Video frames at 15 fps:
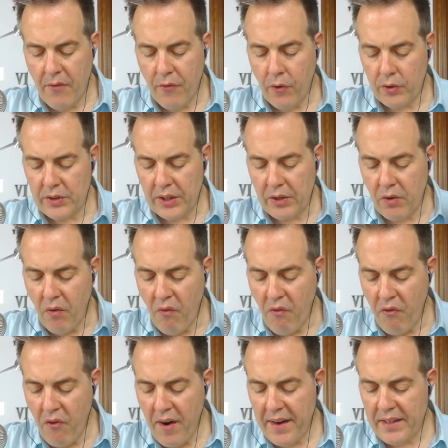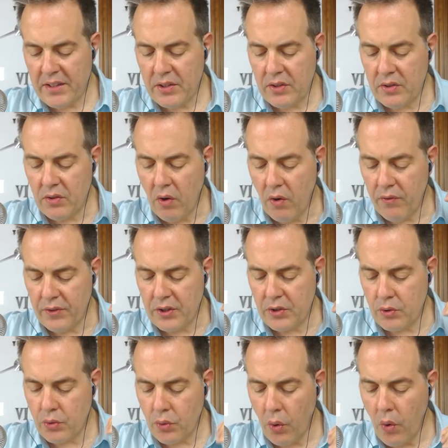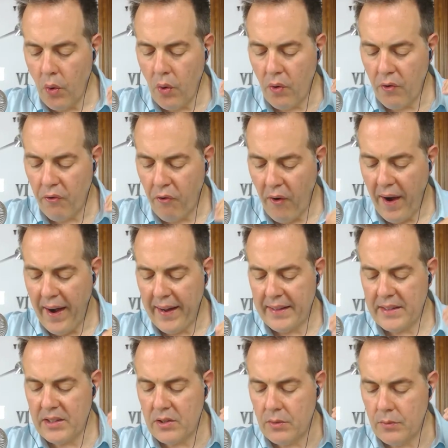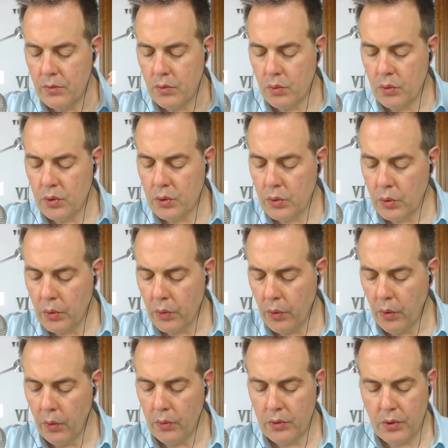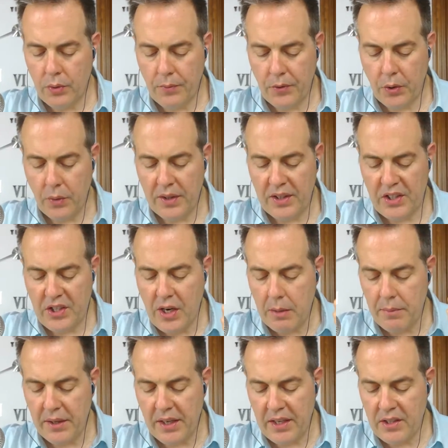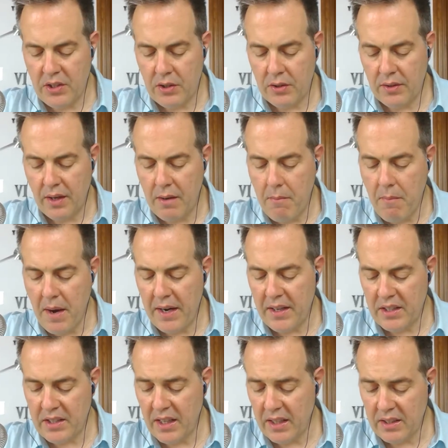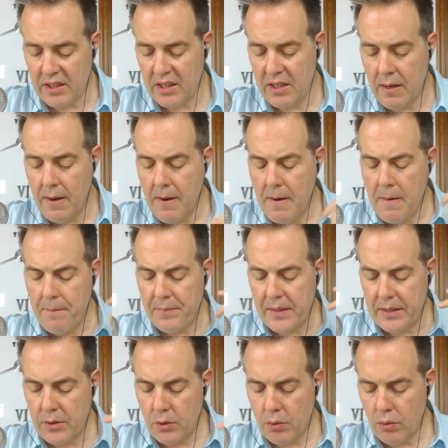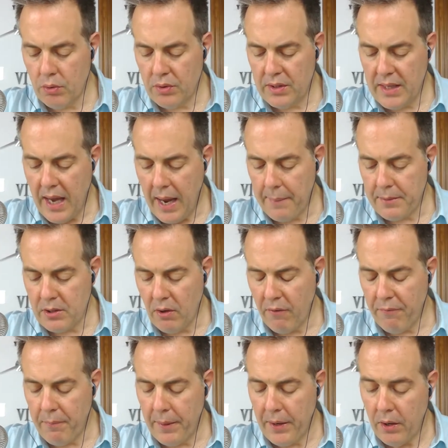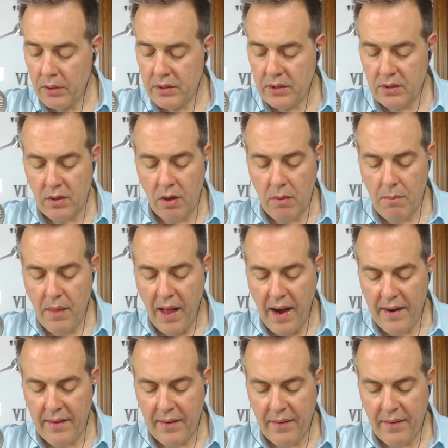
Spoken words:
for the conversion of stored fats to sucrose during germination in many seeds. The two types of peroxisome are